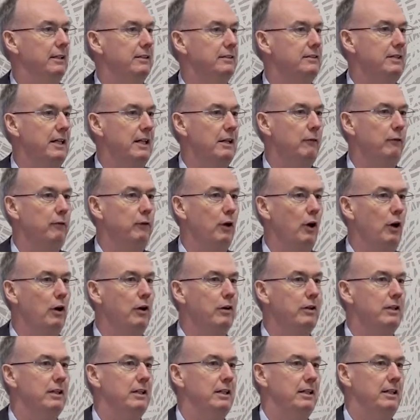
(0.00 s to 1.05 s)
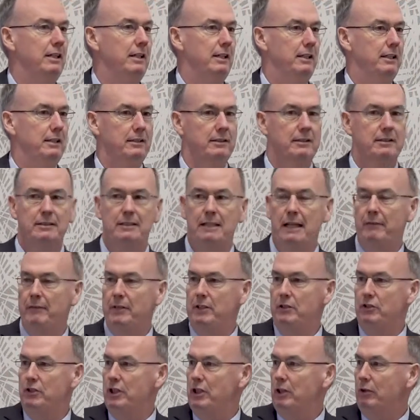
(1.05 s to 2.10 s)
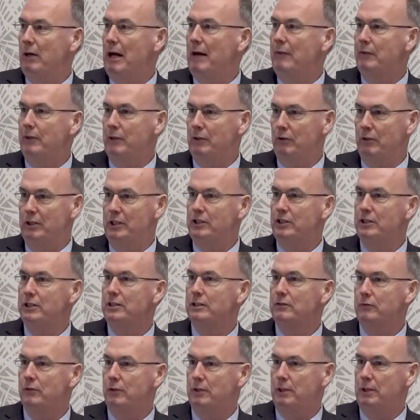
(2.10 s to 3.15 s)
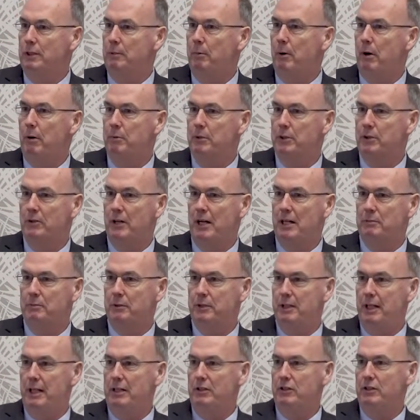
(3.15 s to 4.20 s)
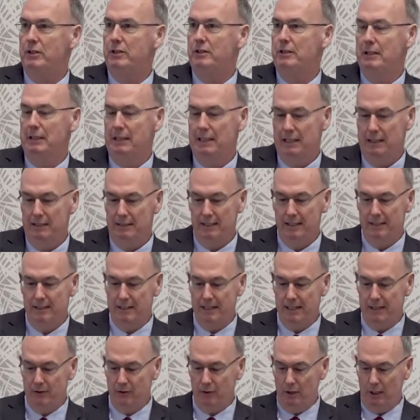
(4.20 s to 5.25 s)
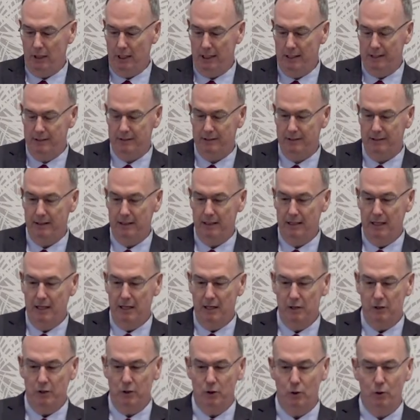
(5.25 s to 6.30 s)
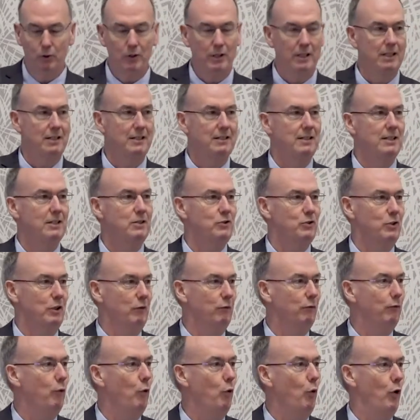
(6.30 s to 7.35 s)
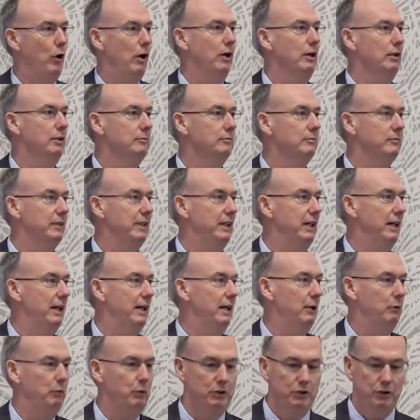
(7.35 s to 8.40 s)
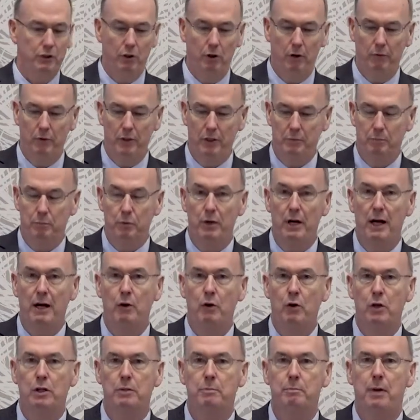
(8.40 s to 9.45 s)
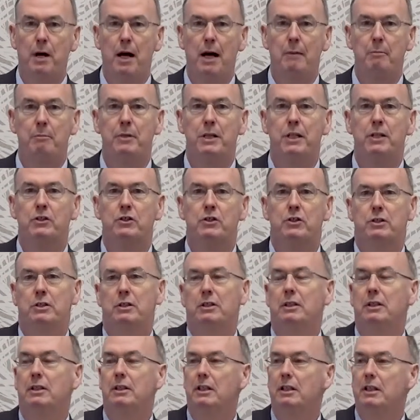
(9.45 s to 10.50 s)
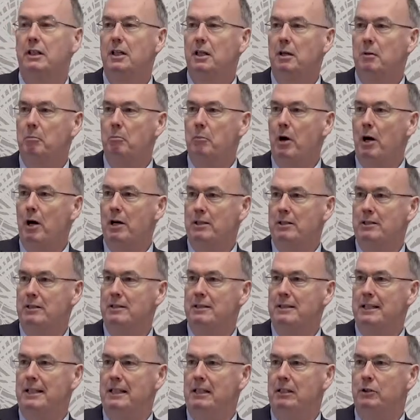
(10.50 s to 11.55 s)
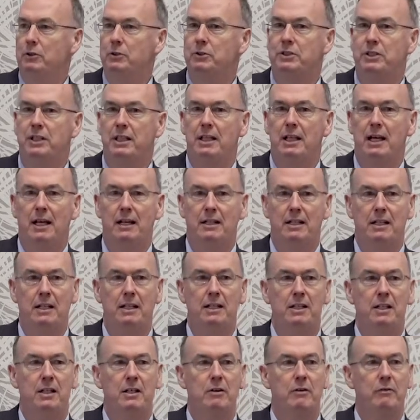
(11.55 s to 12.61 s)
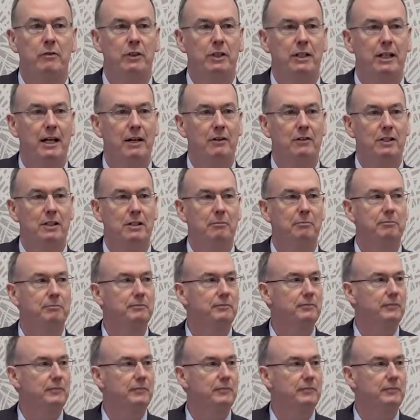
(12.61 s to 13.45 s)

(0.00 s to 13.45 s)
State of Florida is 7 geographic regions for the Department of Transportation, decentralized. You're in District 4, which covers Broward, Palm Beach, Martin, St. Lucie, and Indian River County.